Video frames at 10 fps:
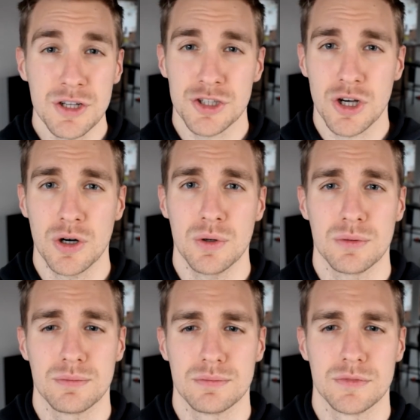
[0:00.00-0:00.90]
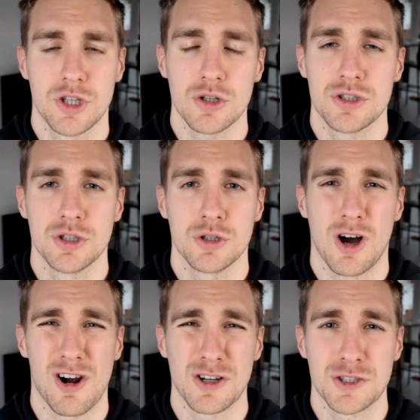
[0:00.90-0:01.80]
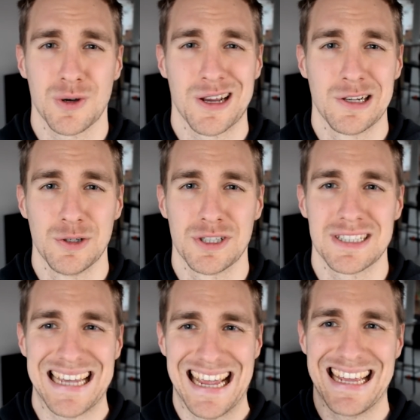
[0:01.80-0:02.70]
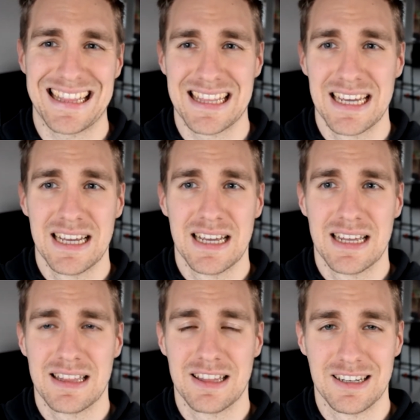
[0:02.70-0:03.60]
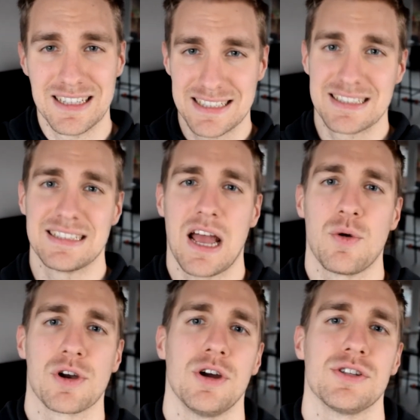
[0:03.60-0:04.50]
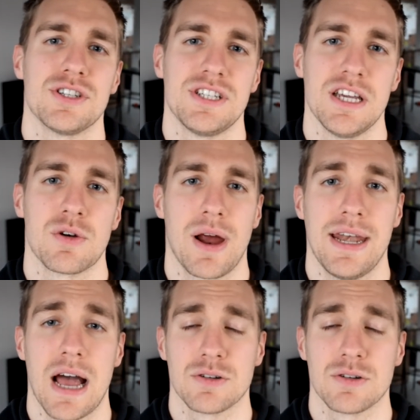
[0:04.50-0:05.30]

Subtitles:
So those two are also included in the list that we're going to see right now.